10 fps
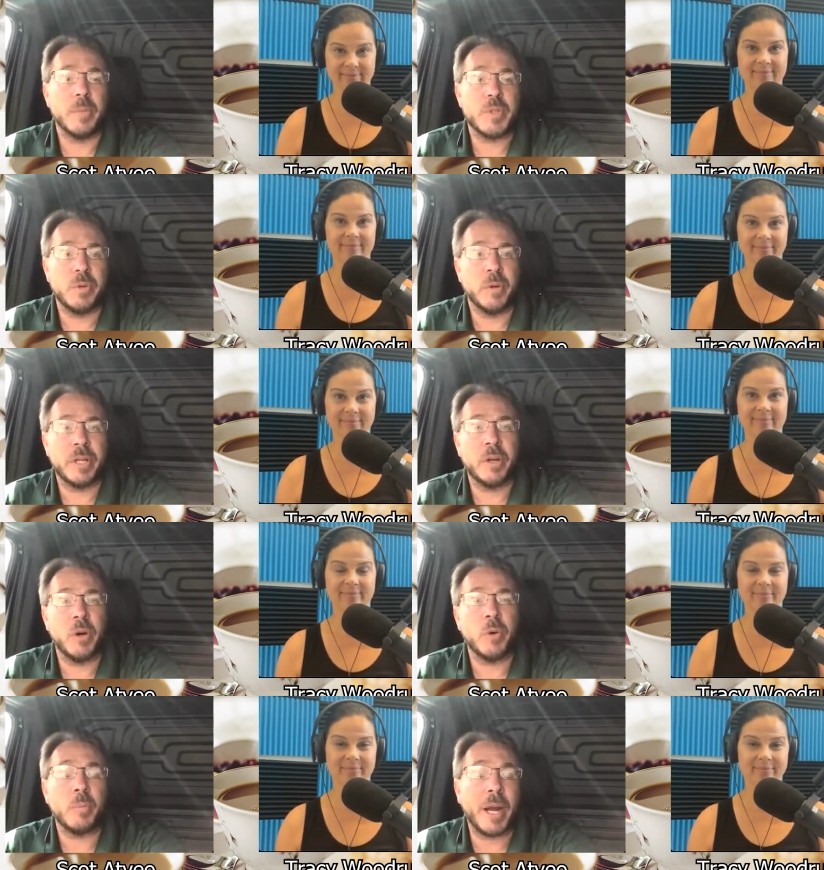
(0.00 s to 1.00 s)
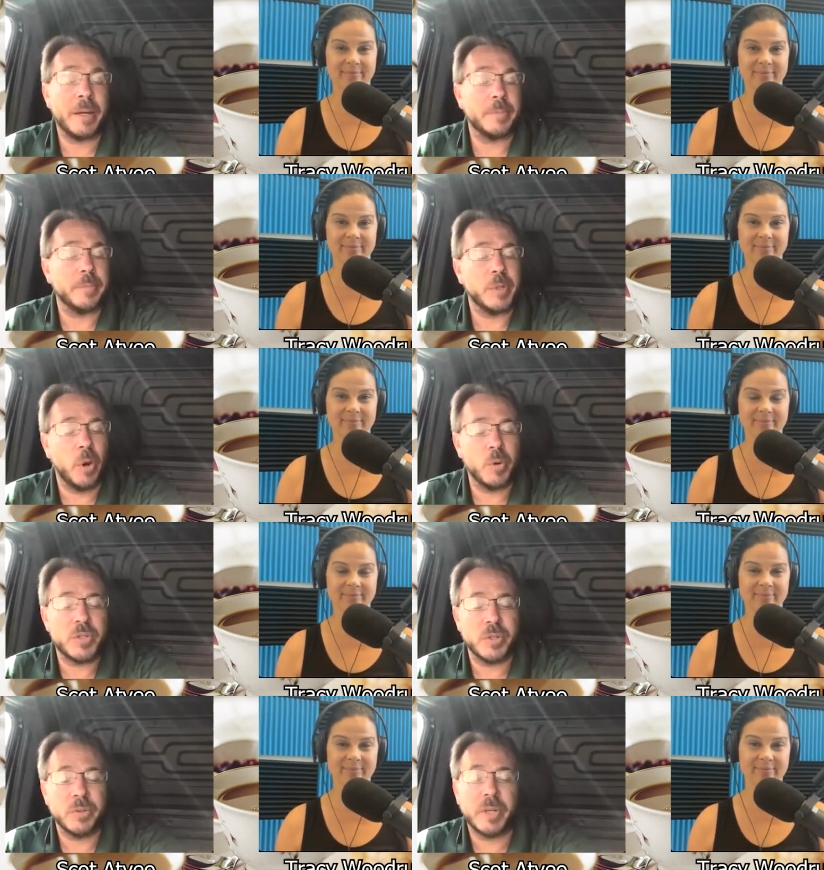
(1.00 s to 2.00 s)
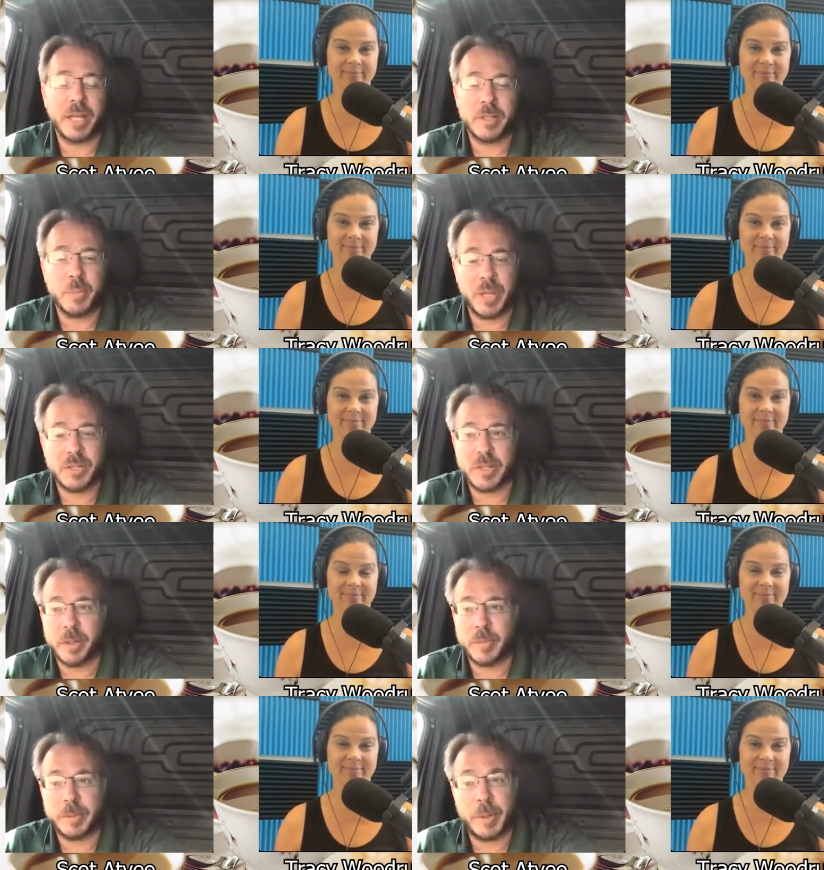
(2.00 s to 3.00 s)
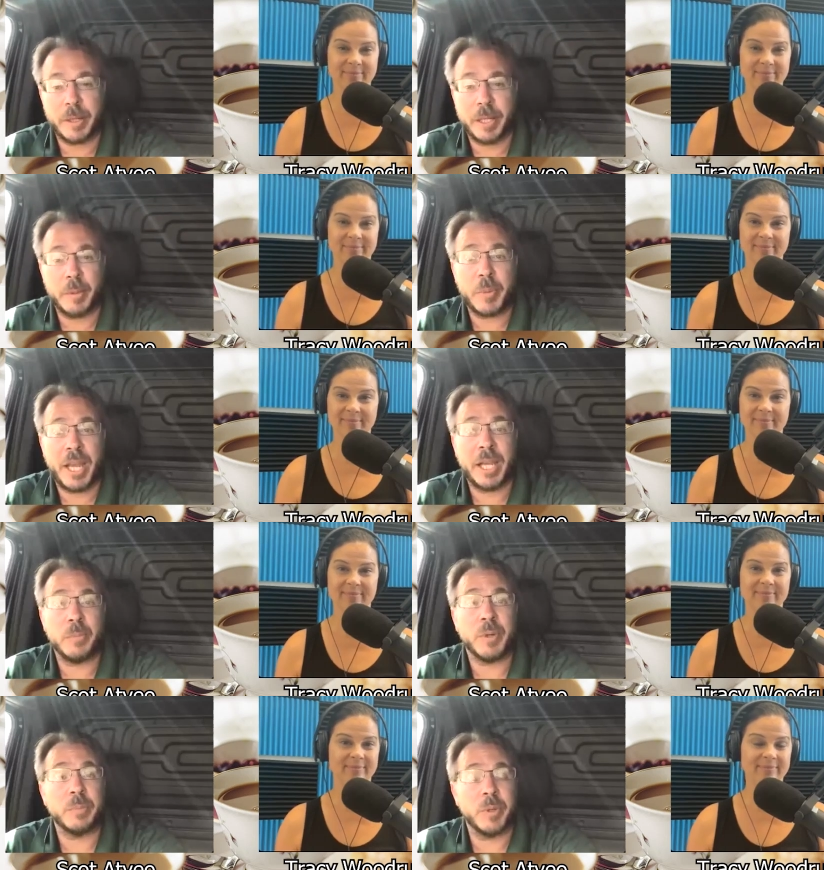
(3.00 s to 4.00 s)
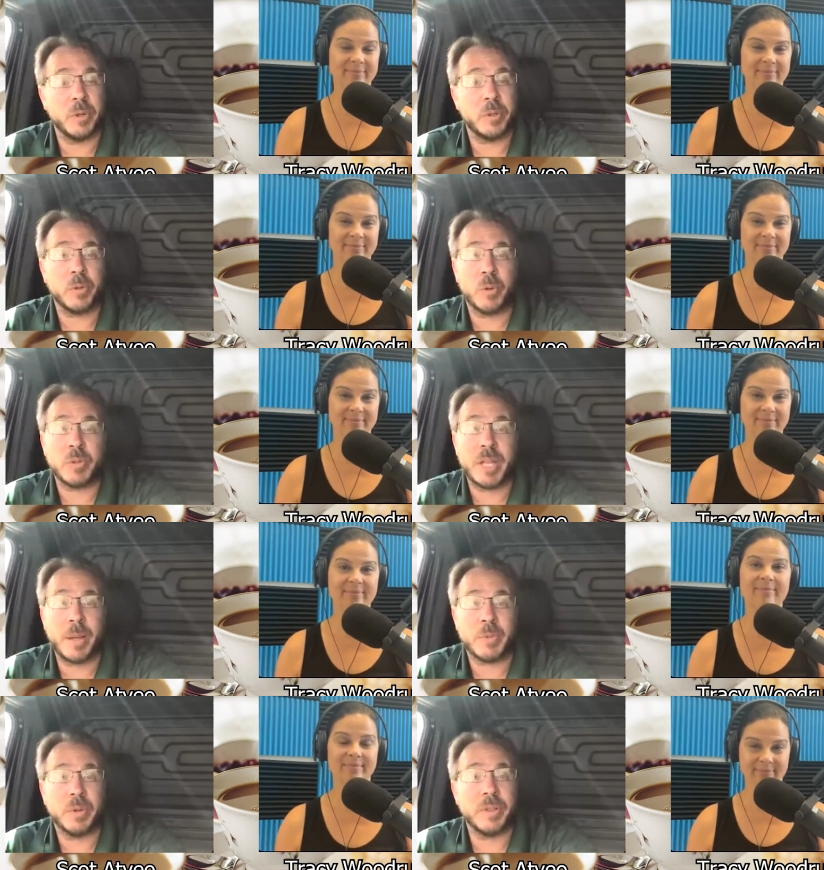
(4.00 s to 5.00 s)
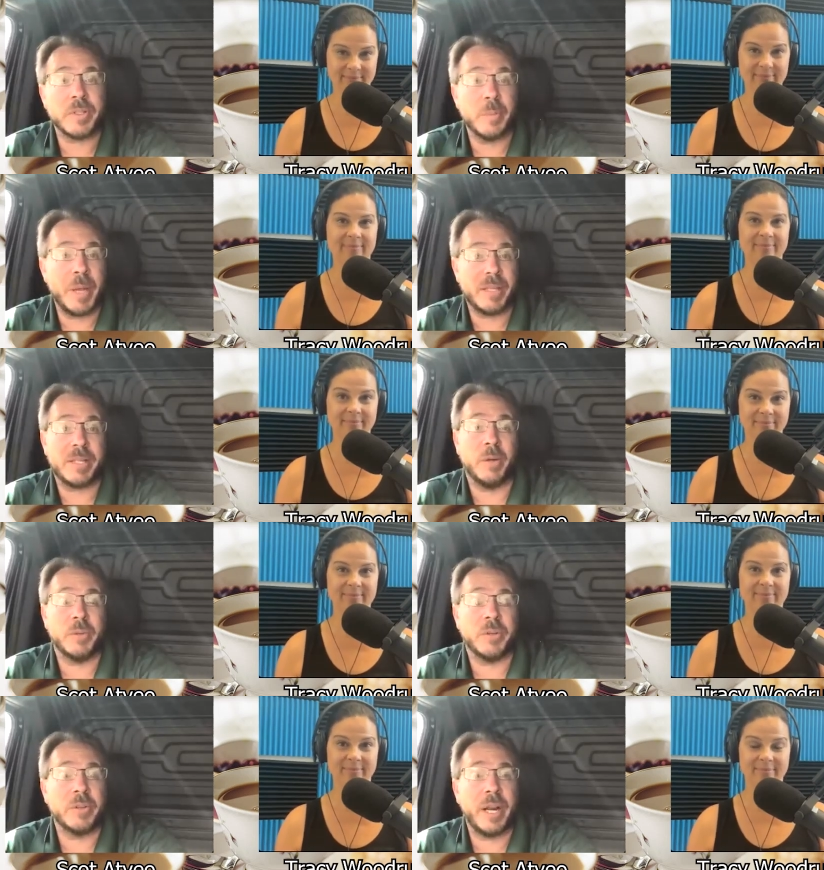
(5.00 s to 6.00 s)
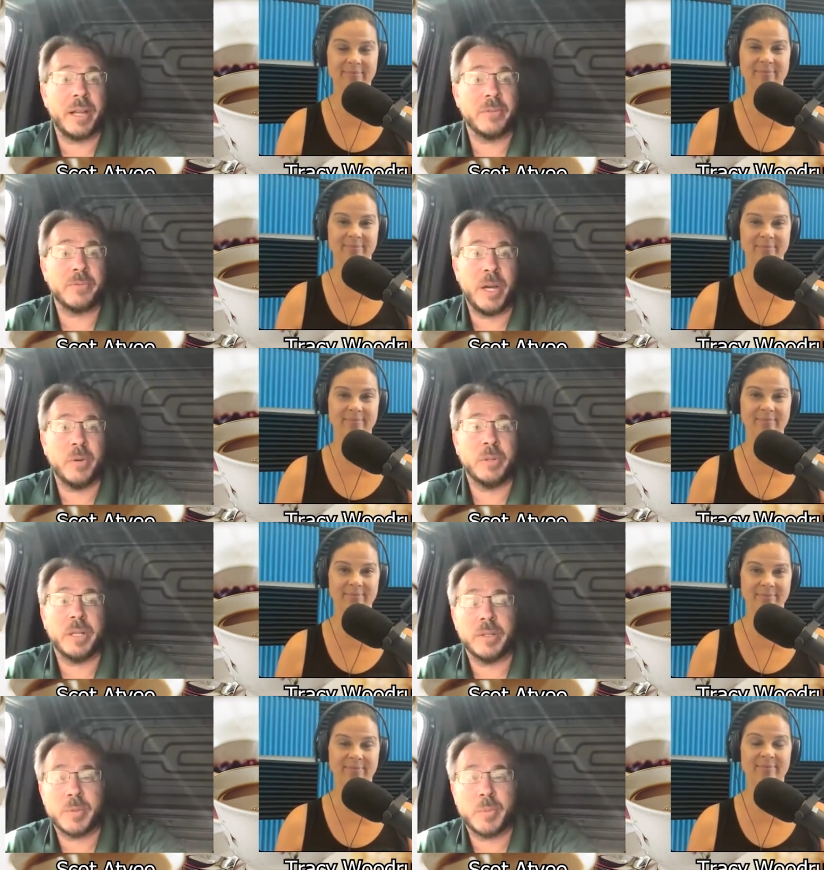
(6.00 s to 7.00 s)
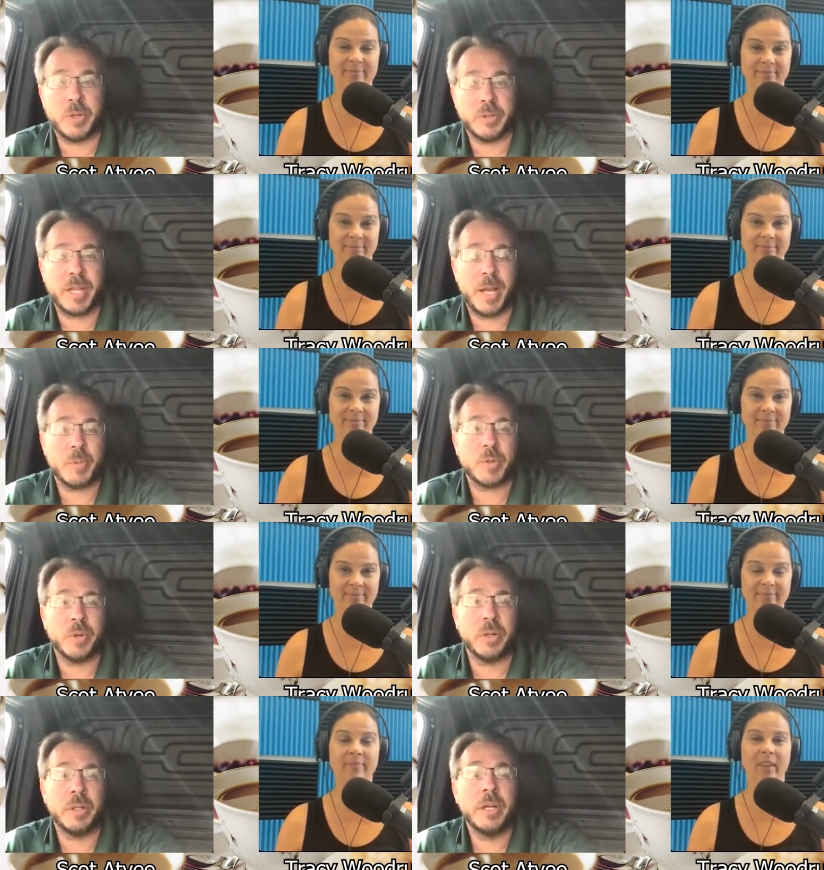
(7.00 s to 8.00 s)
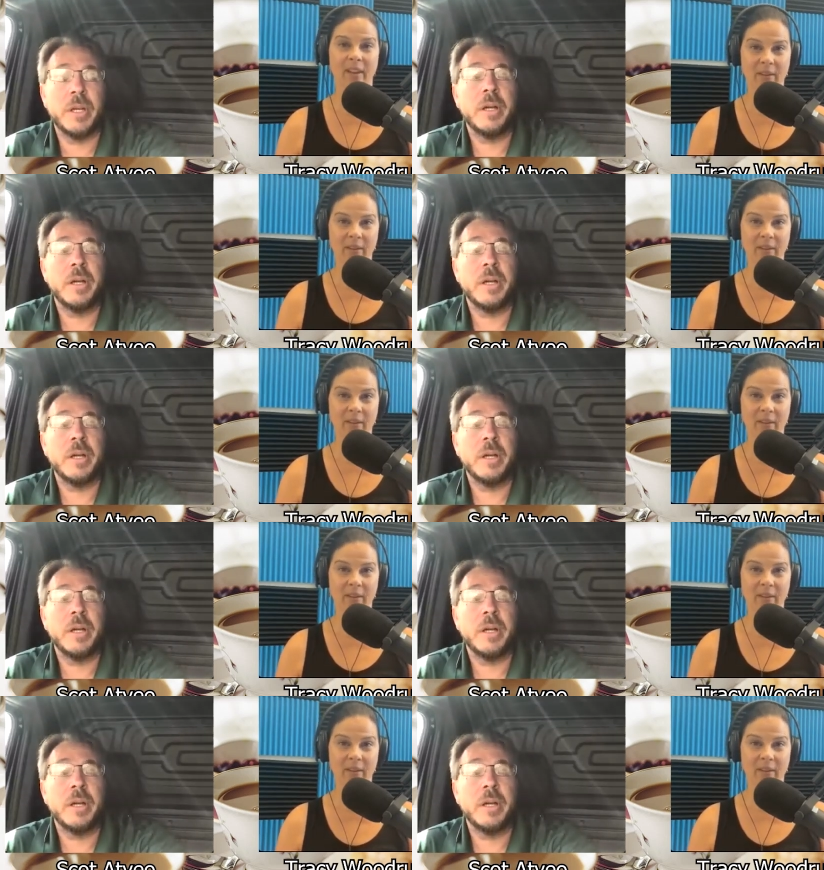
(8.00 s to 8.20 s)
Speaker 1: Um, so you want to go, my go-to, not to pitch them. I'm not getting paid, but Miracle-Gro Topsoil is the best out there that I have found. It is pure topsoil.